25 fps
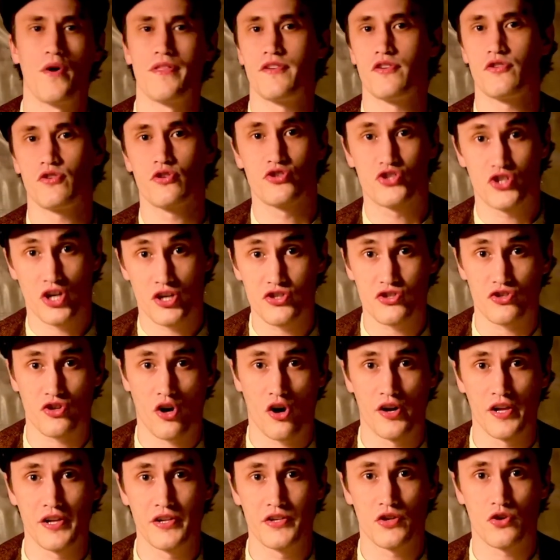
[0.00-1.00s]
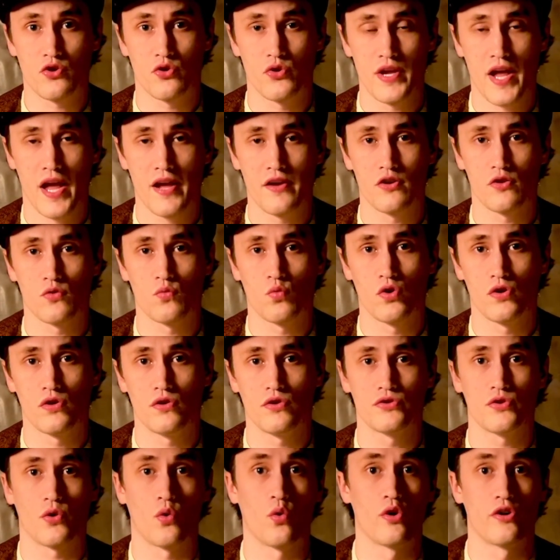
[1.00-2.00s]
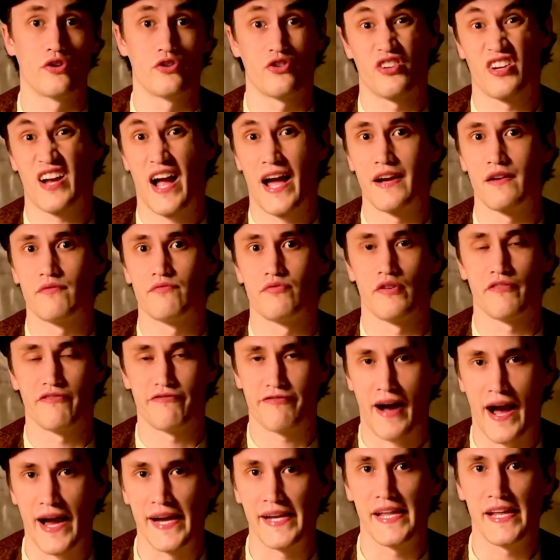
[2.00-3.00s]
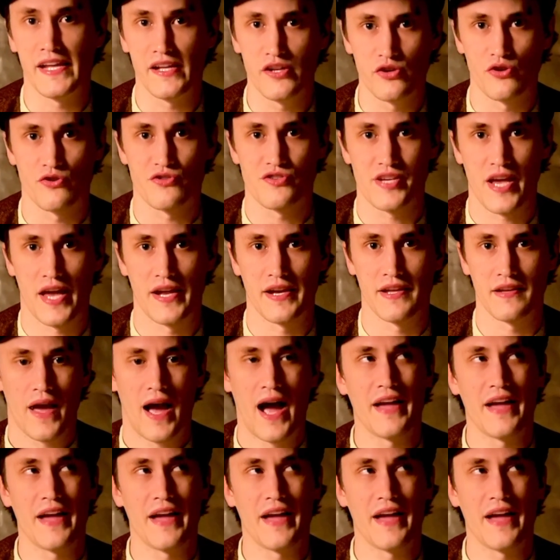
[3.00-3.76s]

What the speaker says: you're just starting to create your world or you're kind of refining your setting,